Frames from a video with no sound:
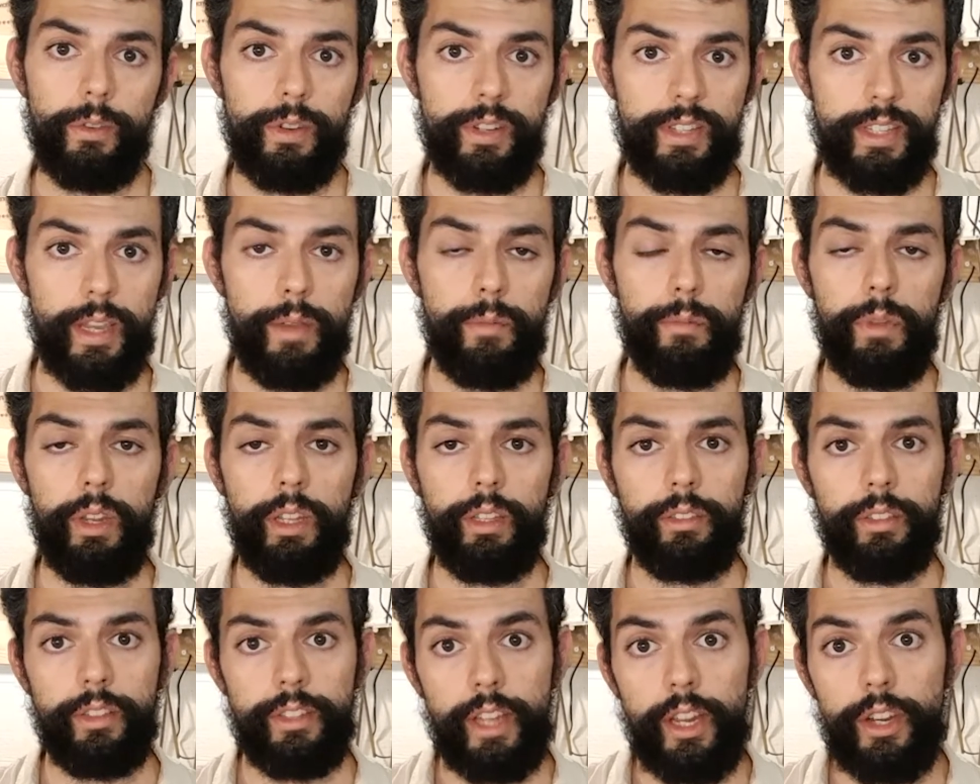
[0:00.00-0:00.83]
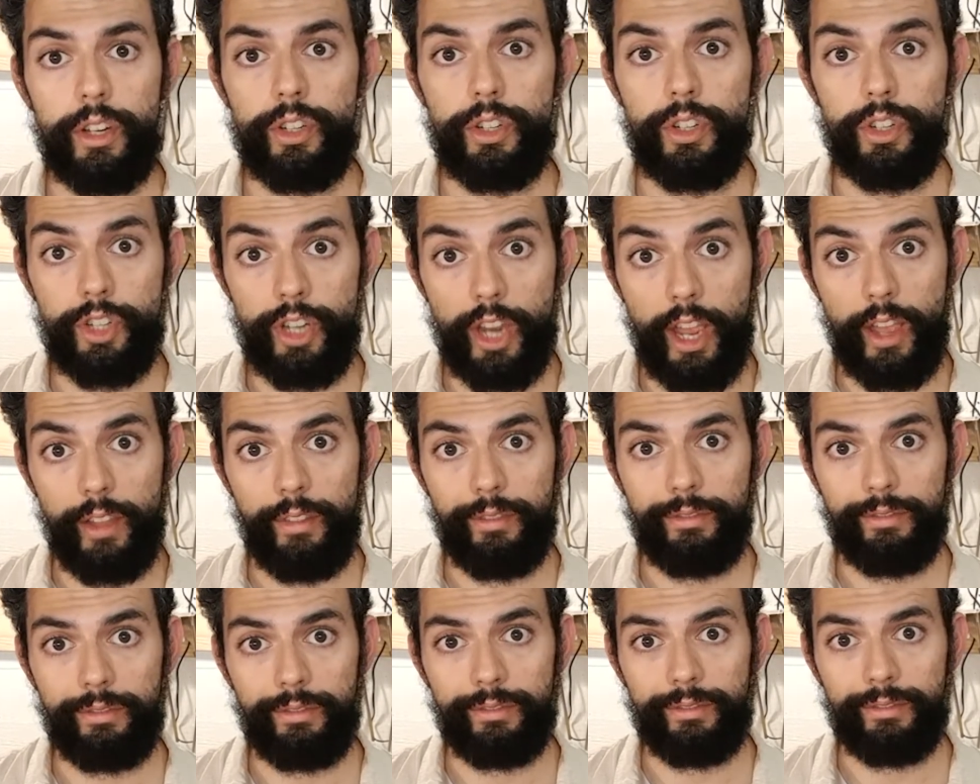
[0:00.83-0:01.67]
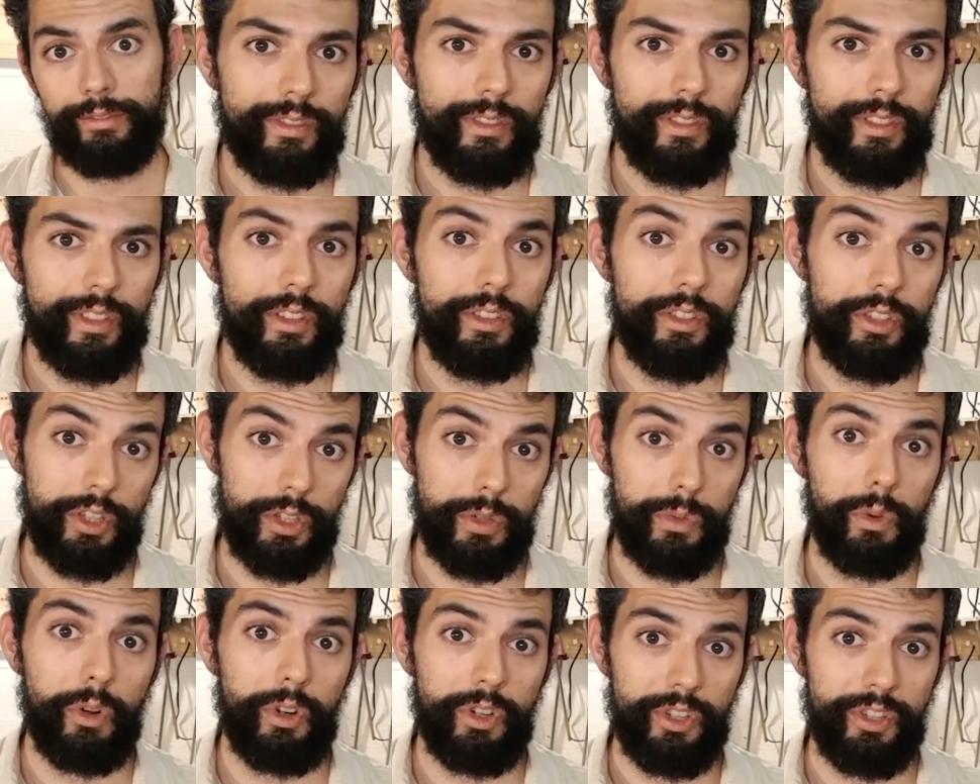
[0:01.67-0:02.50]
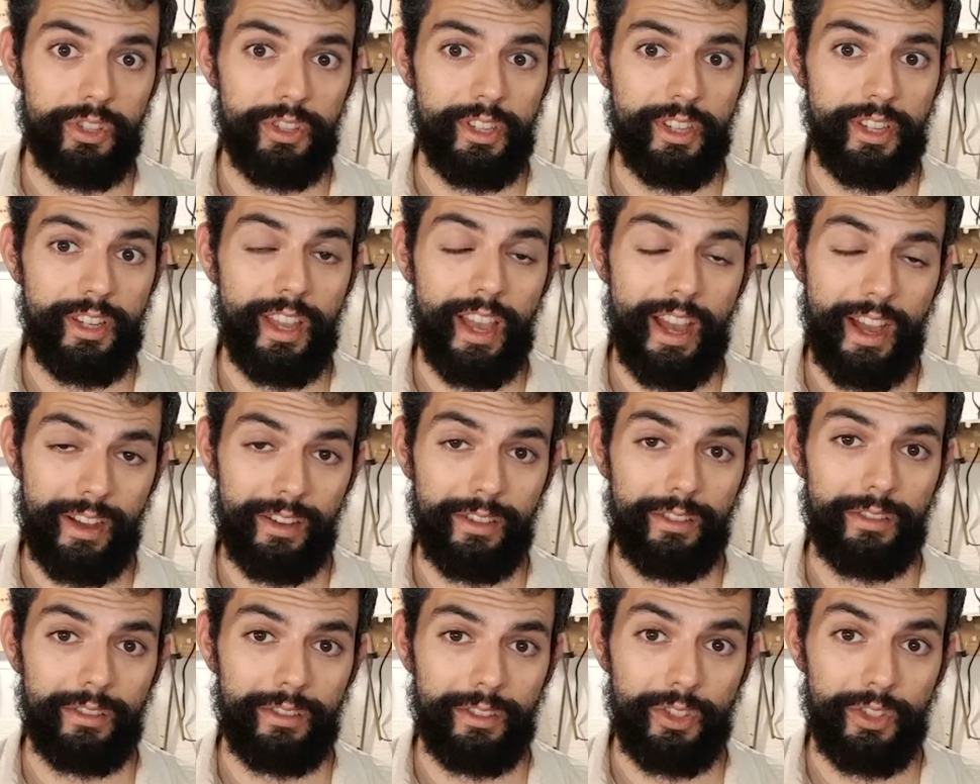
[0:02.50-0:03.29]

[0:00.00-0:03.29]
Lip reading: assembling the tension chair. Just watch and see how